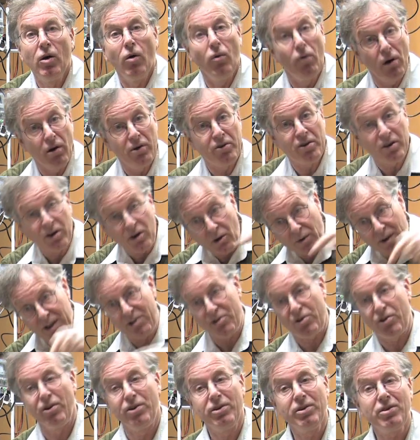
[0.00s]
or to go
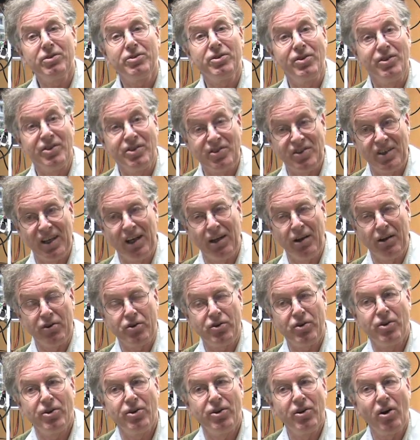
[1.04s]
internal to the cell
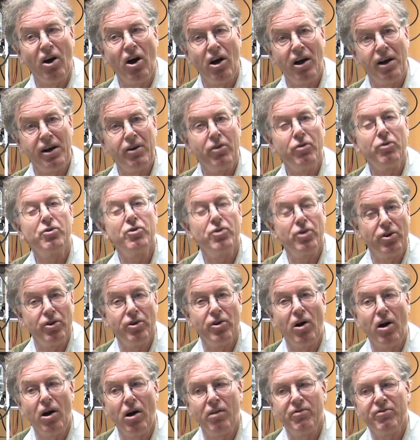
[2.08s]
and turn on or
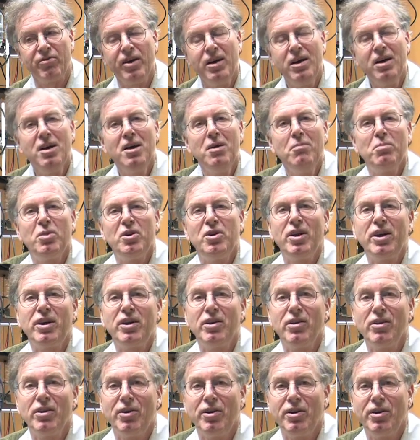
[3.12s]
turn off
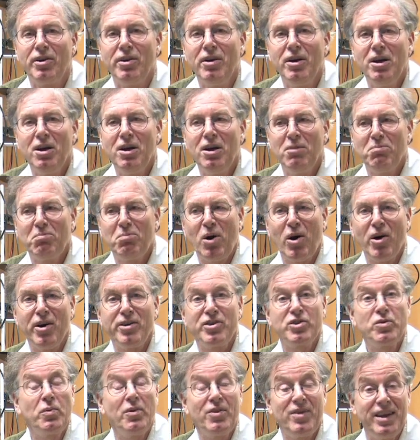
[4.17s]
particular
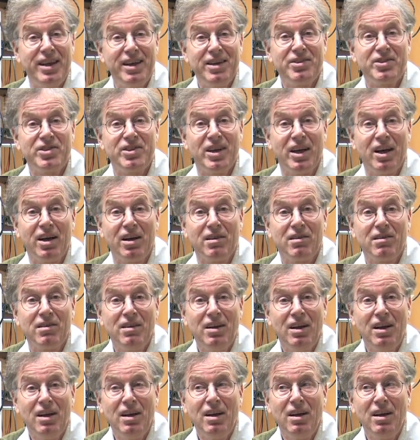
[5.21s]
parts within a cell,